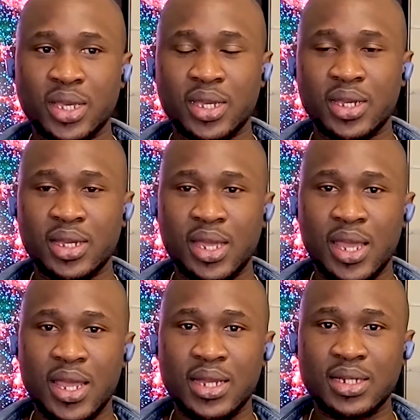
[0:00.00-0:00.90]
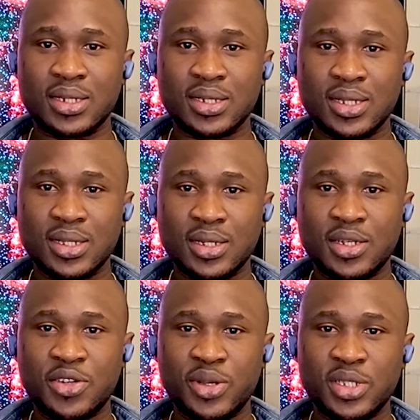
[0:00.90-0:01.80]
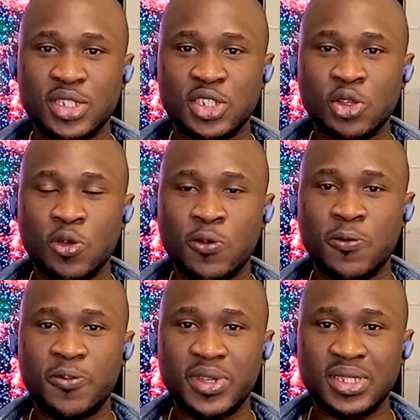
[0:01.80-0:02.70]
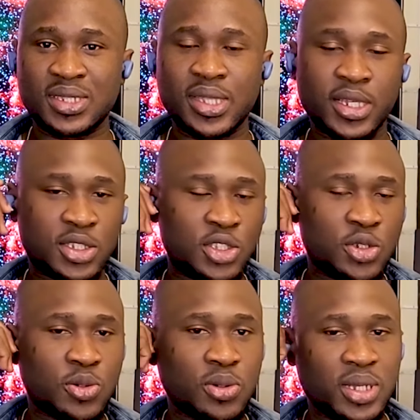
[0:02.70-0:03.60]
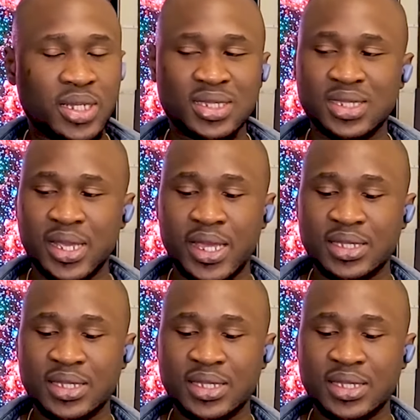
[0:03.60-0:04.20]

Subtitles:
there and create a snuggle fit thanks to its air